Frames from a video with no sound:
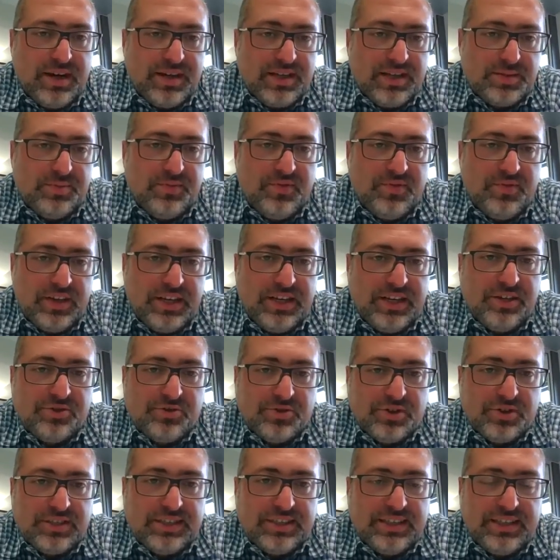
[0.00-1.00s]
has been very
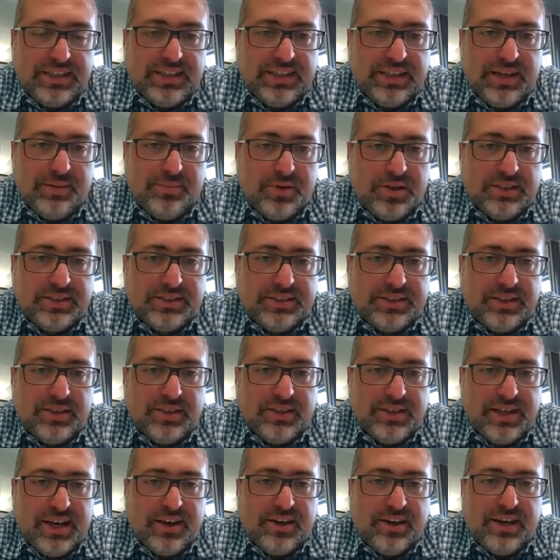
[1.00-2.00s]
interesting in that
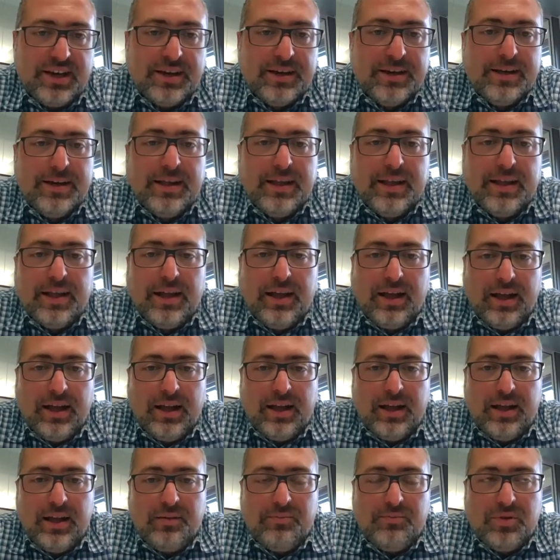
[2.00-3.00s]
particular area.
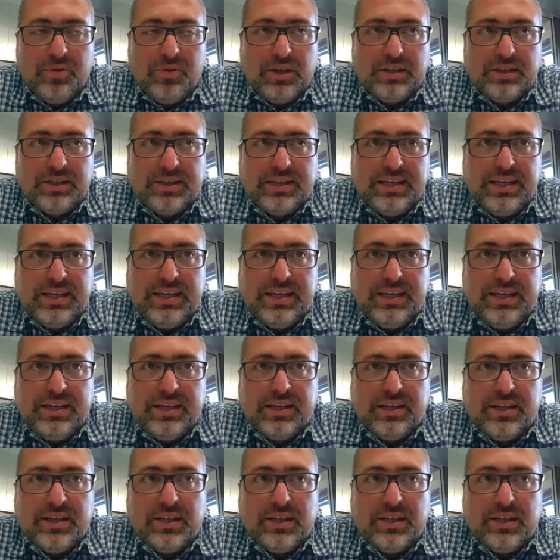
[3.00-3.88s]
We